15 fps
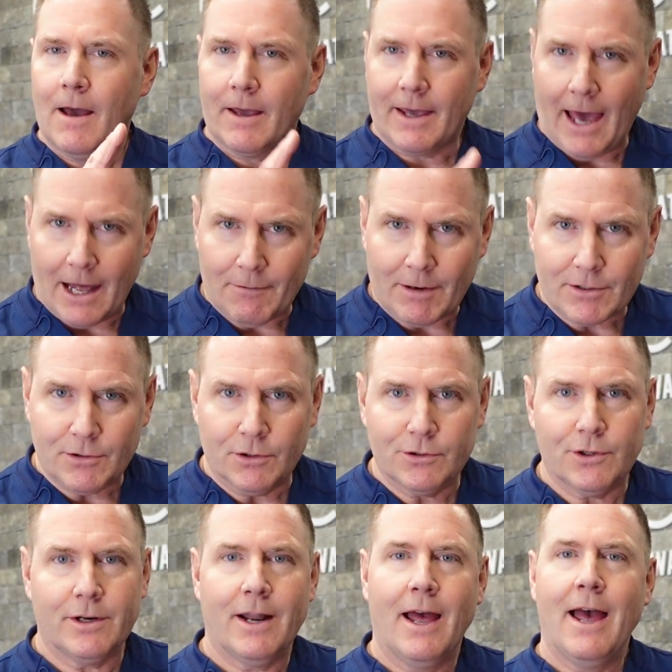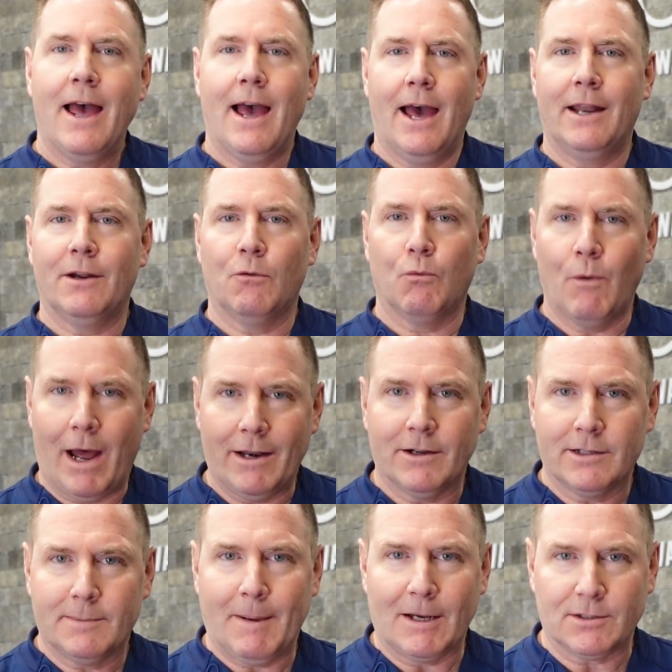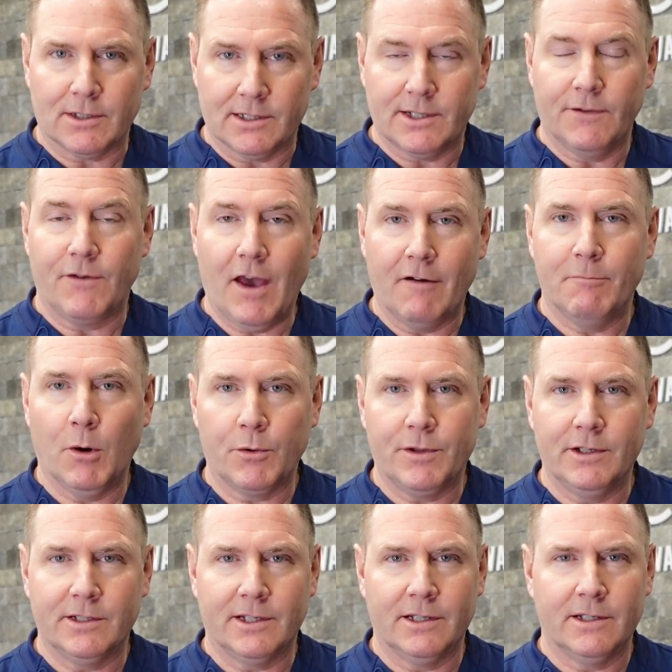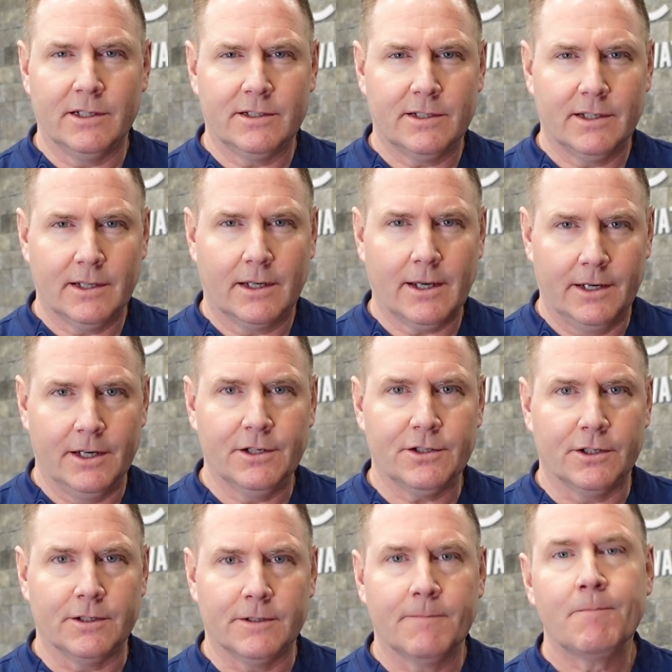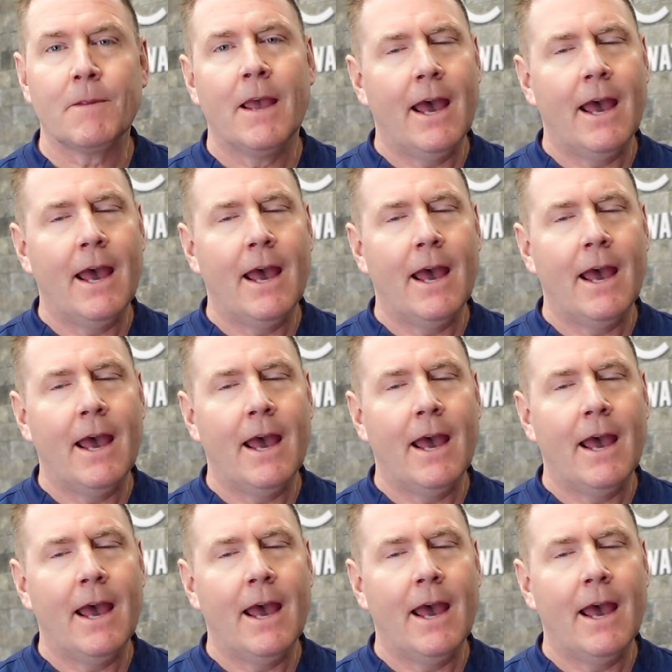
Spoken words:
cataract surgeon and a retina specialist if you have both these conditions.